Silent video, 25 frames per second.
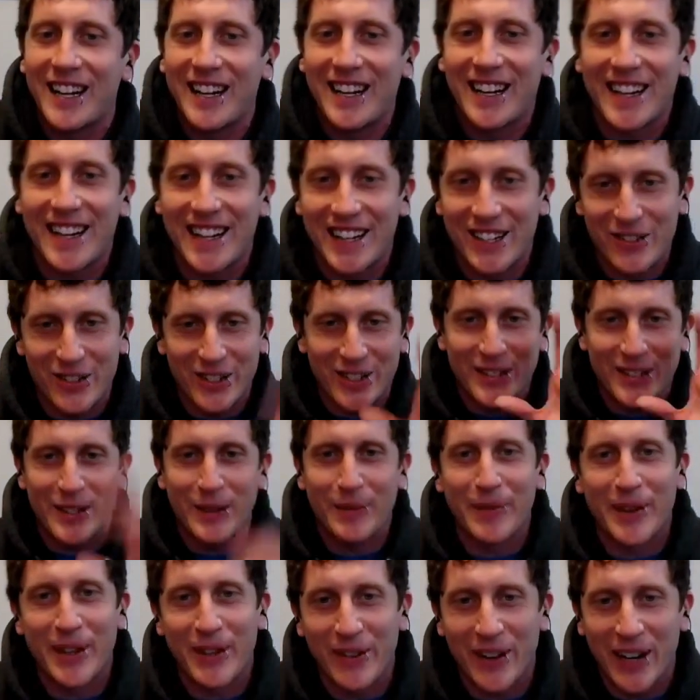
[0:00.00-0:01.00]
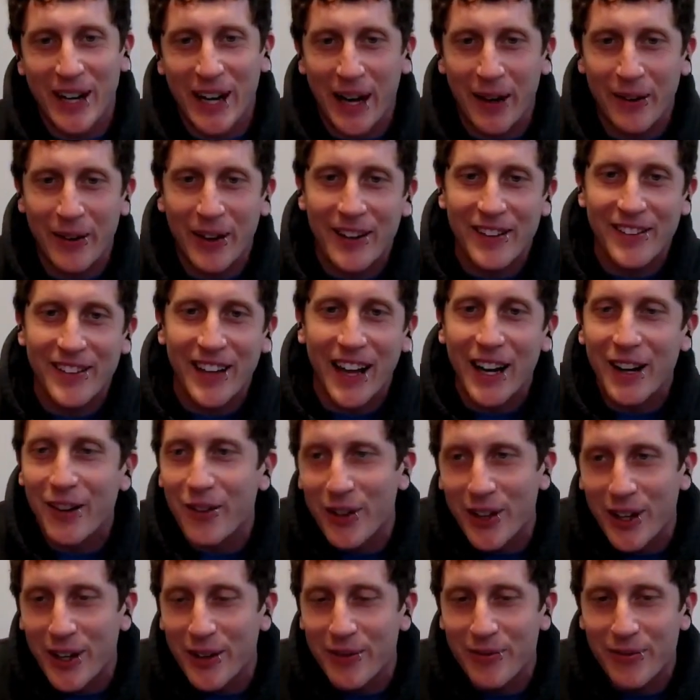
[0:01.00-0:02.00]
and then I drink something right out, because I
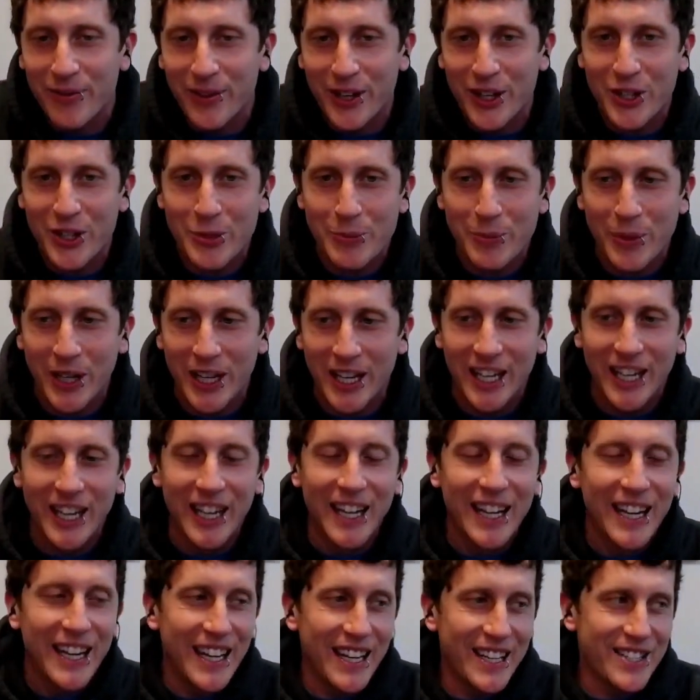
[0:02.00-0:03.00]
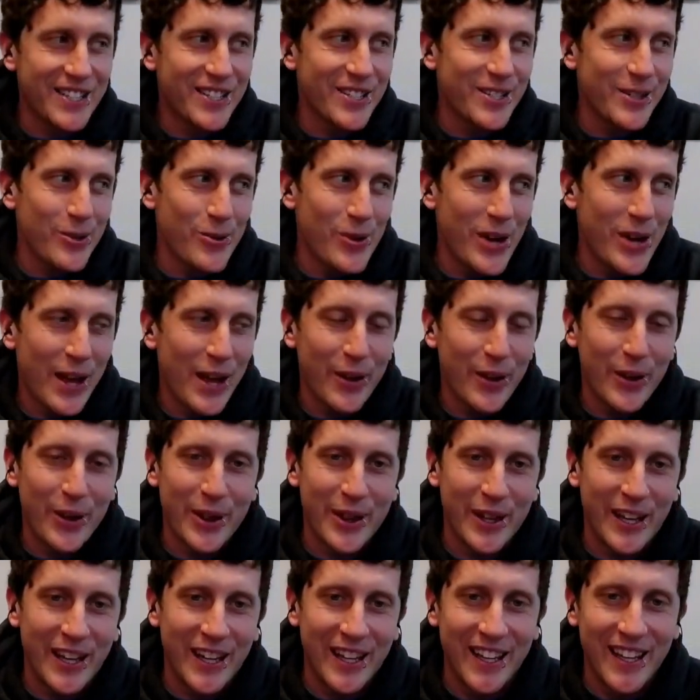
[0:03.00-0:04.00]
don't love fish, but it's so
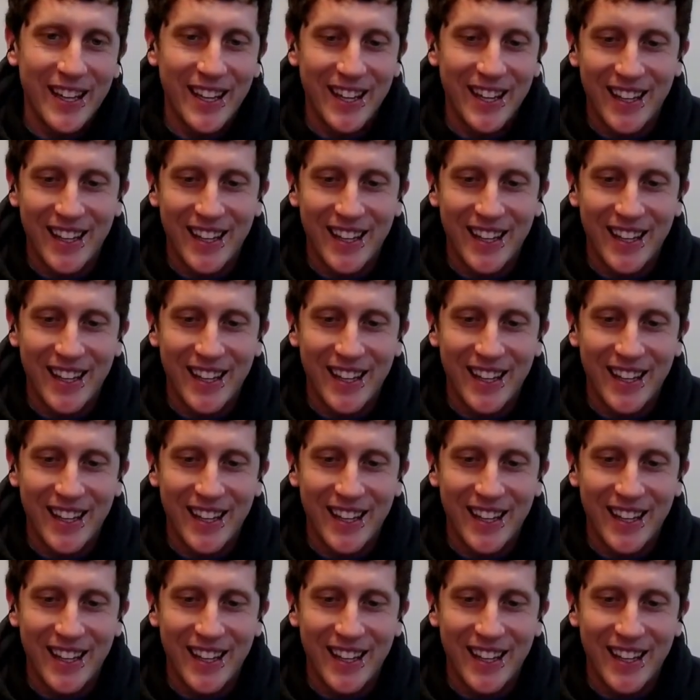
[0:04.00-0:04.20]
healthy.